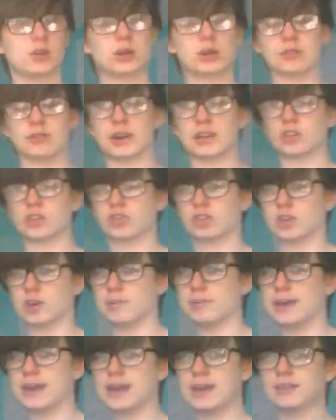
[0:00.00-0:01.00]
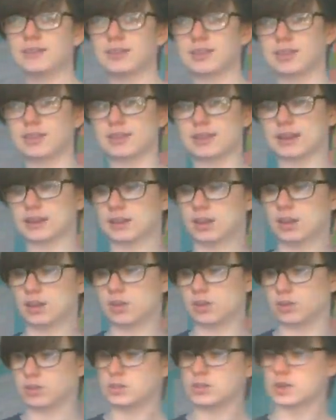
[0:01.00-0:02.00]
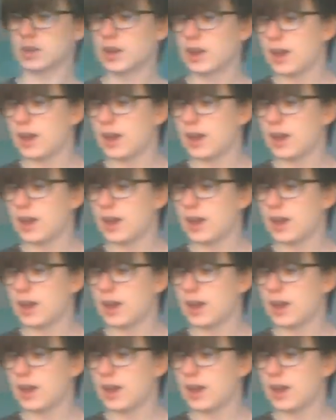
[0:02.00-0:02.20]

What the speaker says: hereditary peers, thank God.